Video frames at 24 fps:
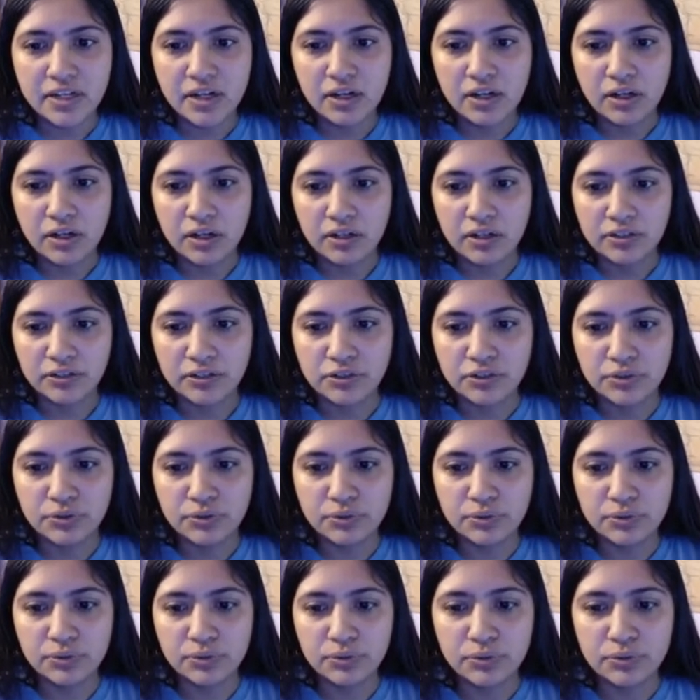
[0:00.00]

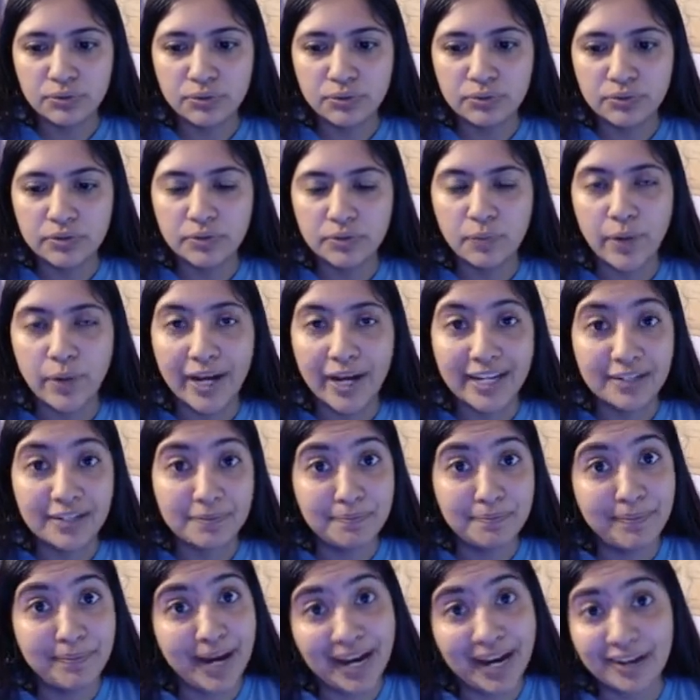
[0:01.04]
onto the white
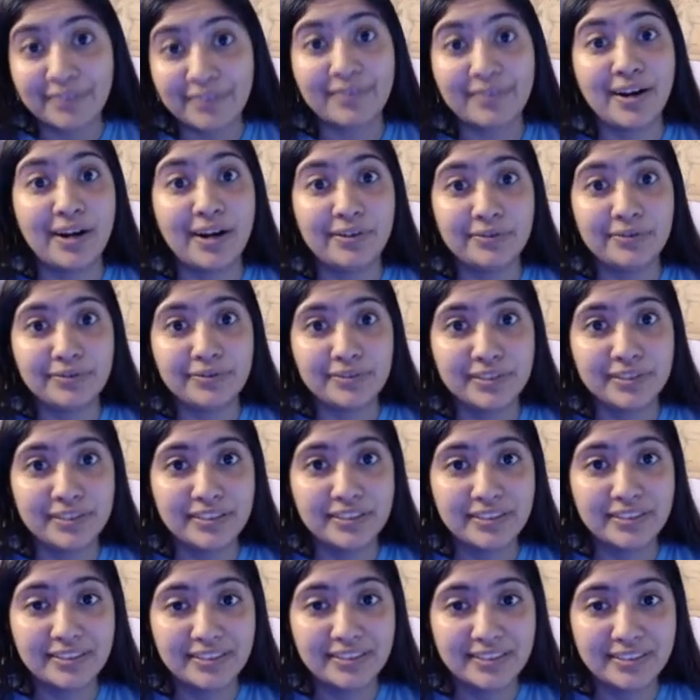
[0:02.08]
background
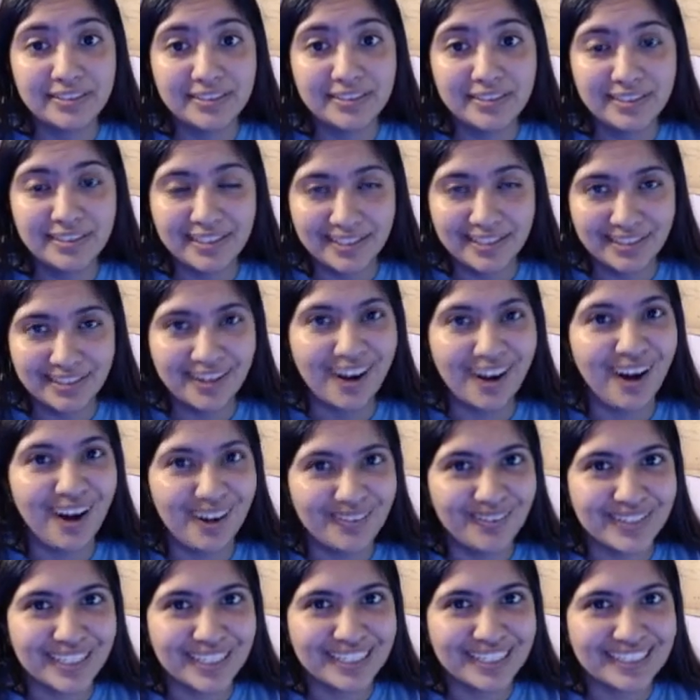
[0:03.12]
in a
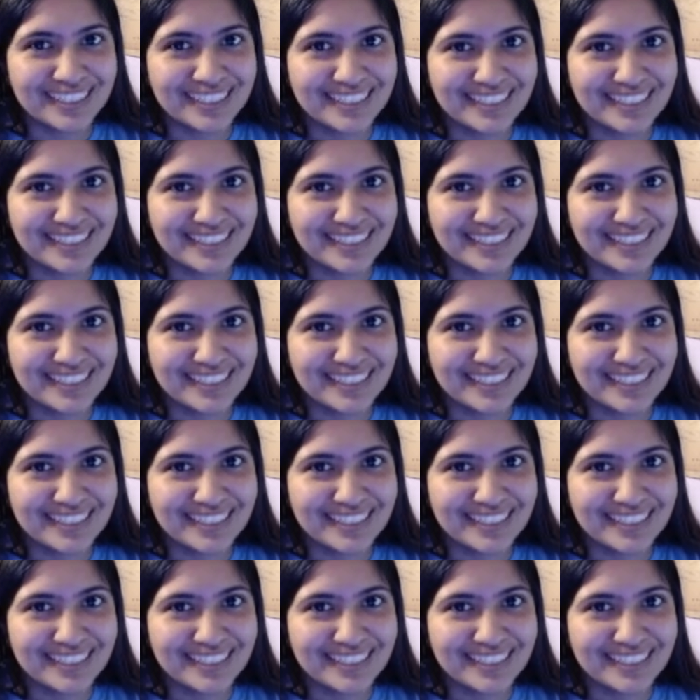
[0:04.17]
comic